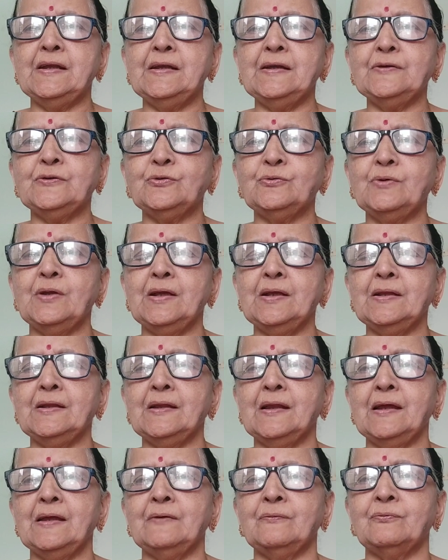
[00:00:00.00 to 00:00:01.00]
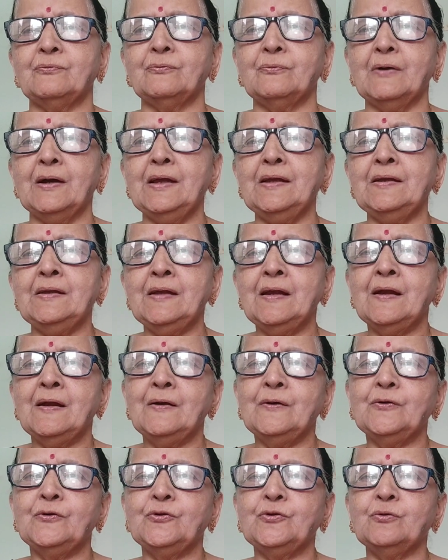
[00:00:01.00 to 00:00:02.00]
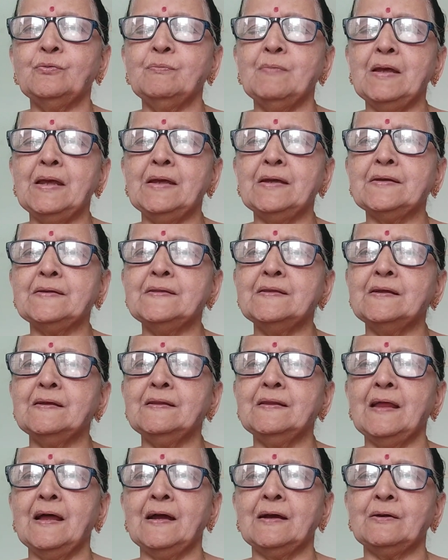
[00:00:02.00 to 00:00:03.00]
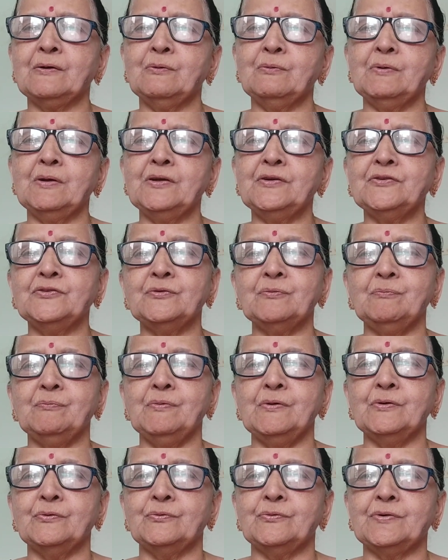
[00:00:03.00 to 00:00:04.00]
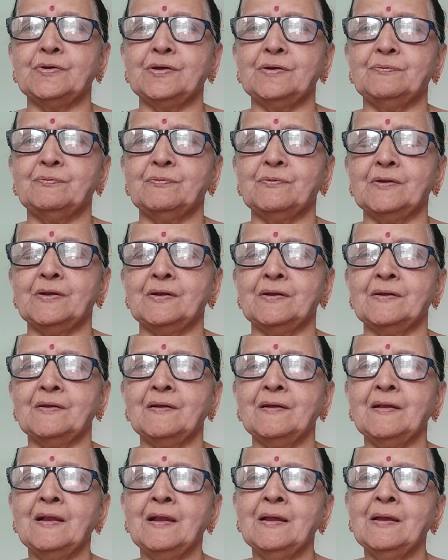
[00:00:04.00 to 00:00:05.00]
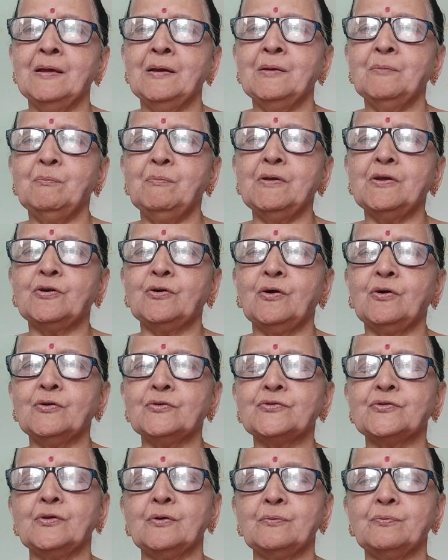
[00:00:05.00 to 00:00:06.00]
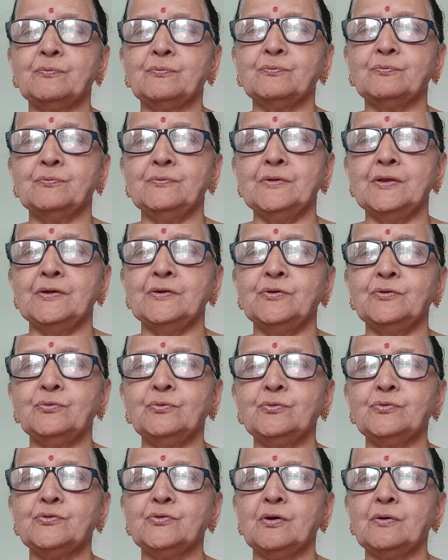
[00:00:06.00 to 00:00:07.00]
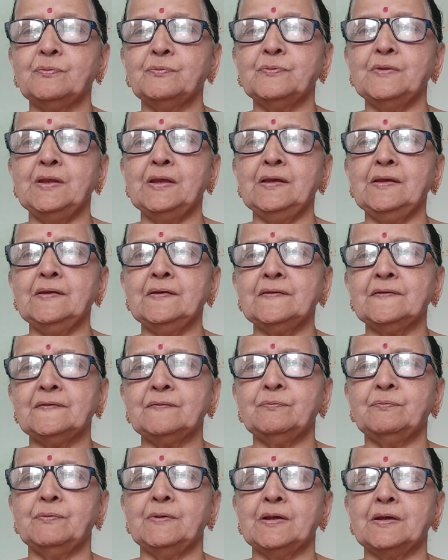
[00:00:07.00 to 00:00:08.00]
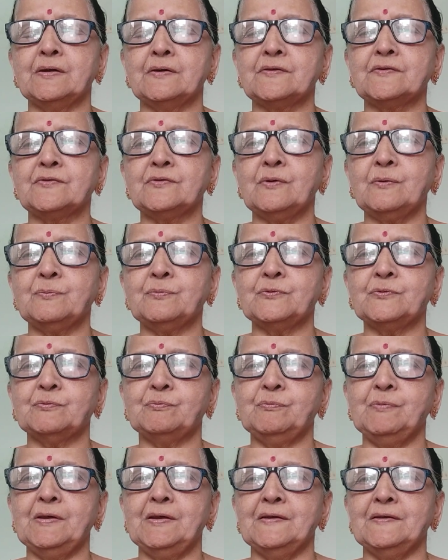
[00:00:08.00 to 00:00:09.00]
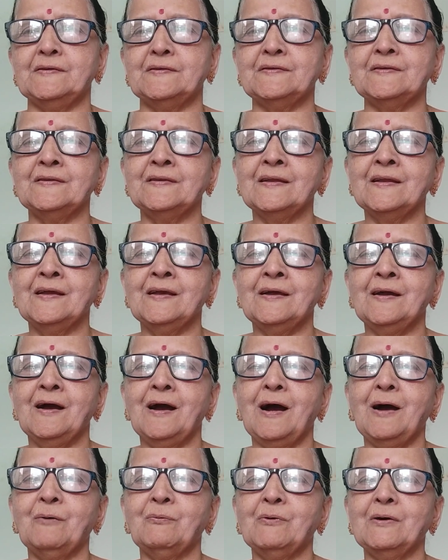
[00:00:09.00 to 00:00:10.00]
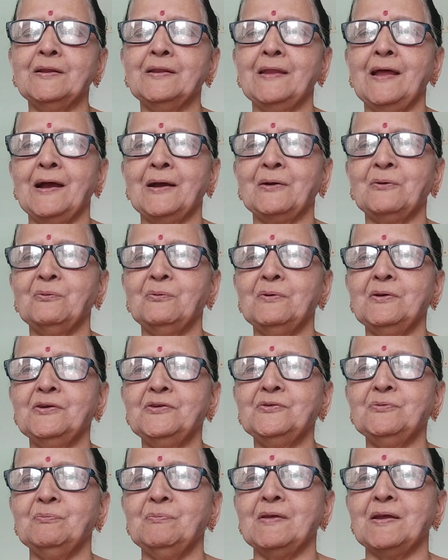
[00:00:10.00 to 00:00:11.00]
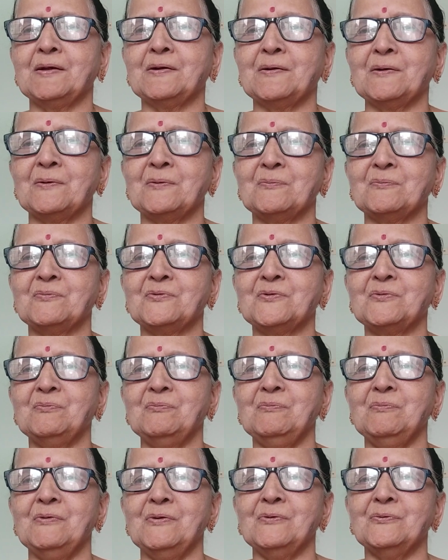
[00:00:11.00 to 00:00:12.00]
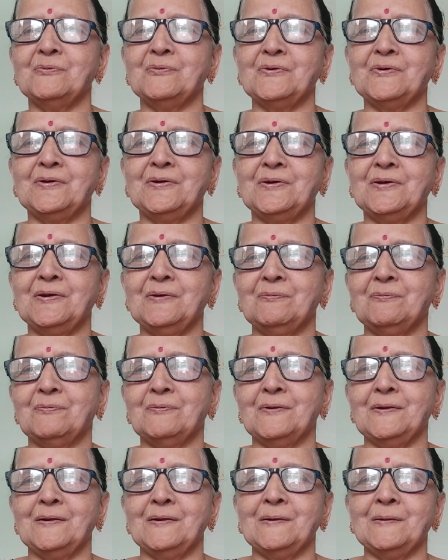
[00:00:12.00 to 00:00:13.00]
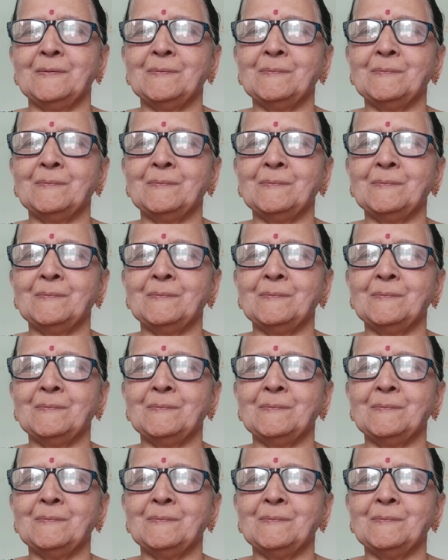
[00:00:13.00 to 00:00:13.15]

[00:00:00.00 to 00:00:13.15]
day to day life. Why? To make the language beautiful. Because of the use of these figures of speech, our language becomes beautiful.